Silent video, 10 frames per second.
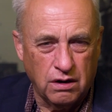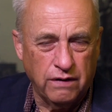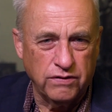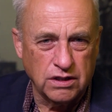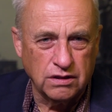
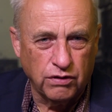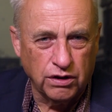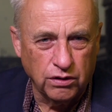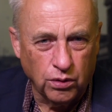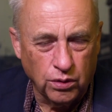obviously is
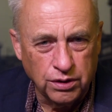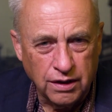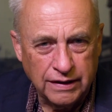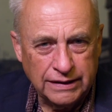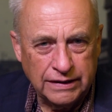very old.
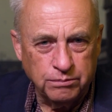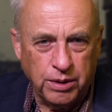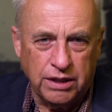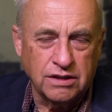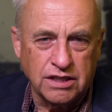
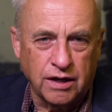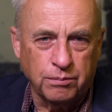But in some